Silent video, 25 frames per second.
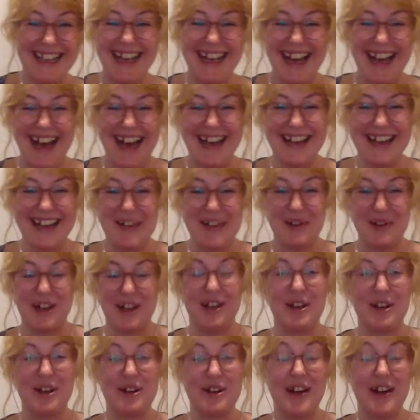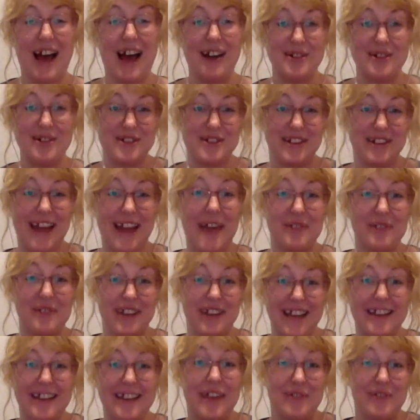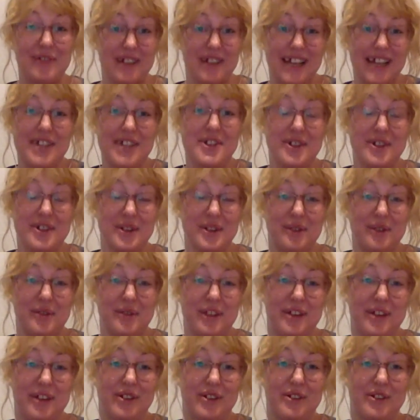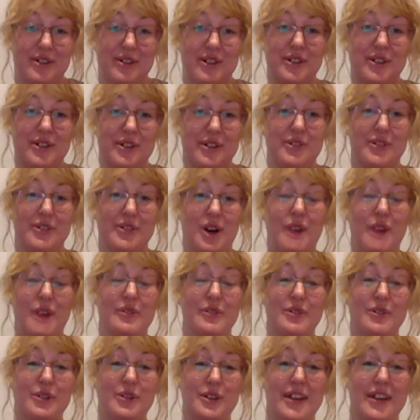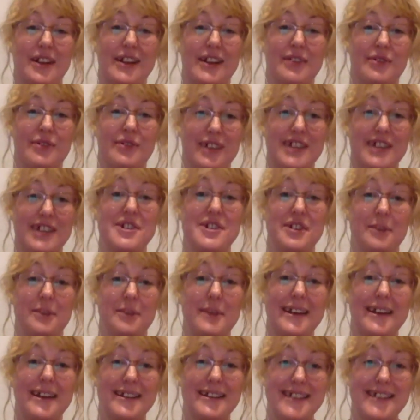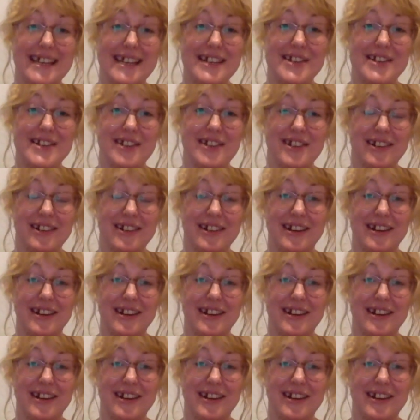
And they want to learn how to navigate that relational field. So it's also often called like a relational meditation,